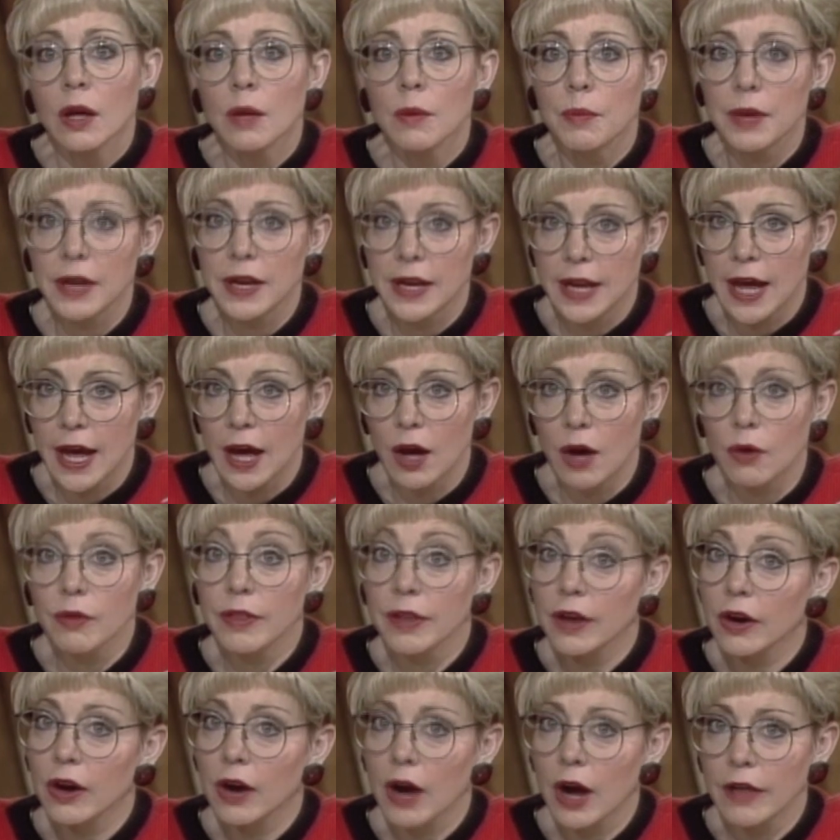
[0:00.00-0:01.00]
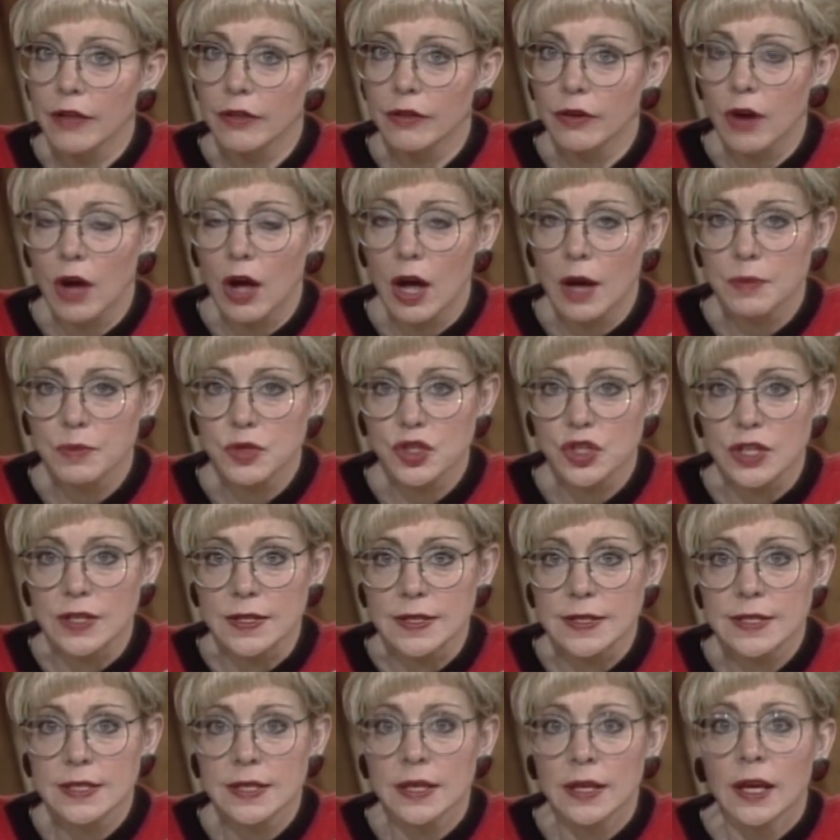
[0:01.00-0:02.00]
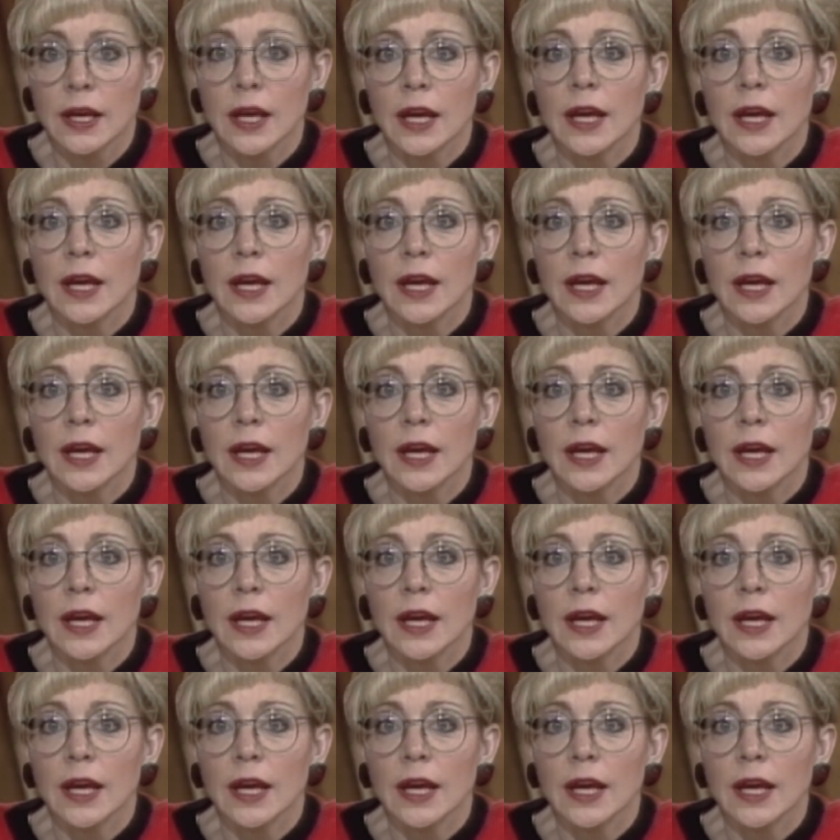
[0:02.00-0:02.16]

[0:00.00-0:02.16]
but now there are other options.